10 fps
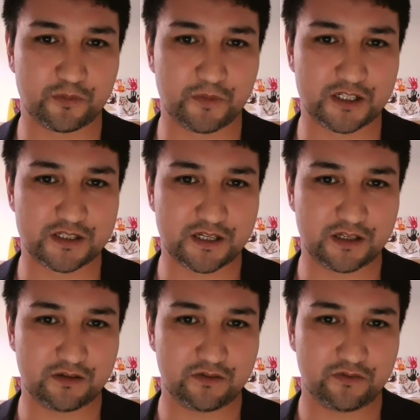for
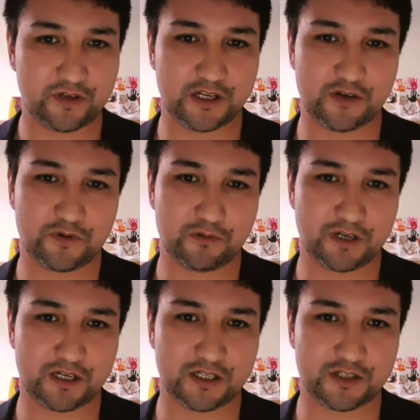myself and everyone
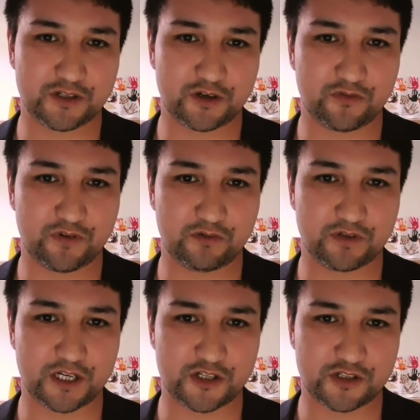at Indigo
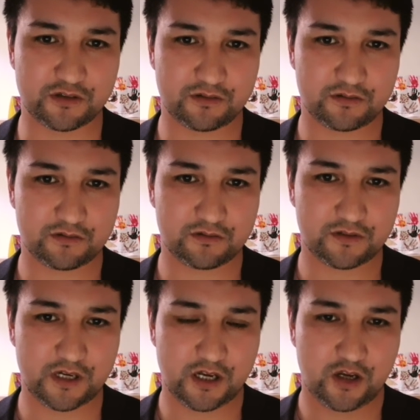Foundation.
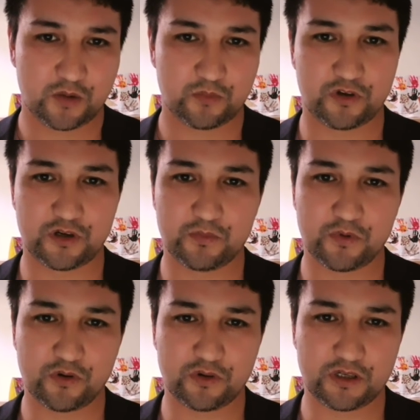More
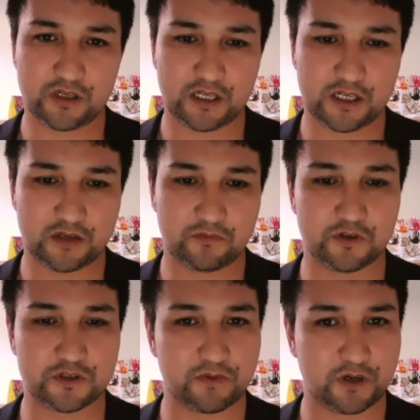importantly, it
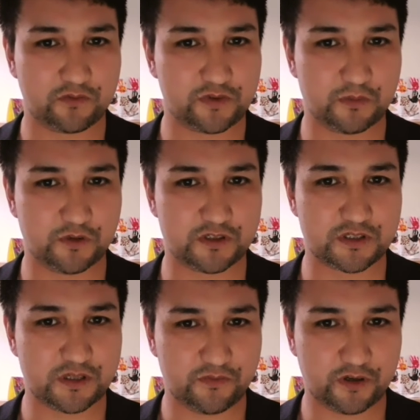was one of the
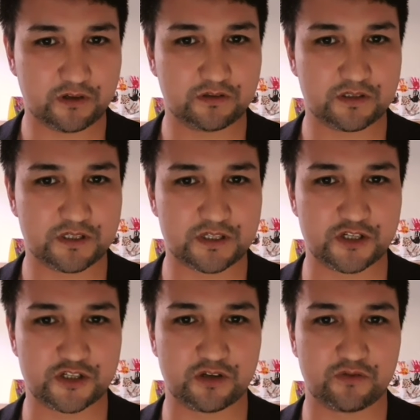most difficult
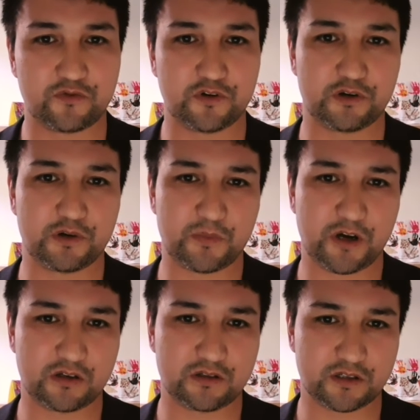decisions for our
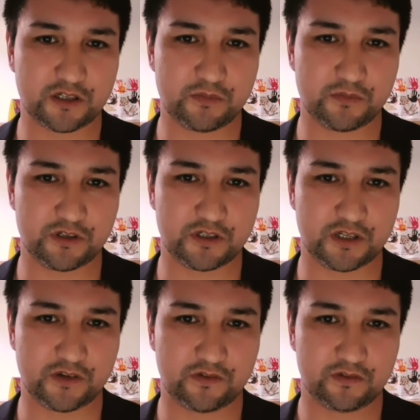partner
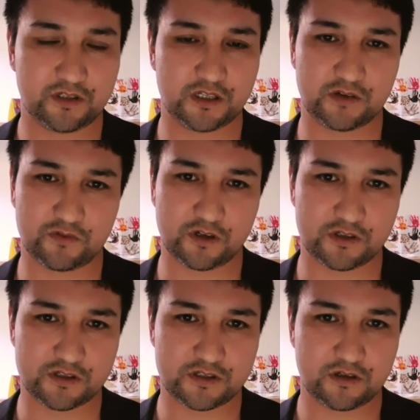communities in
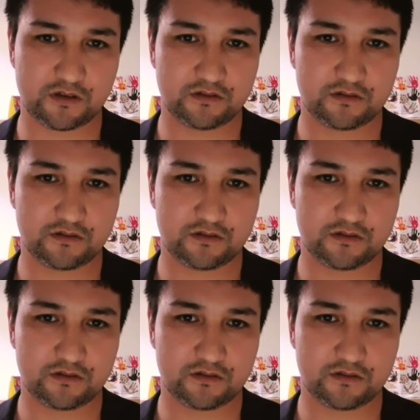Afghanistan.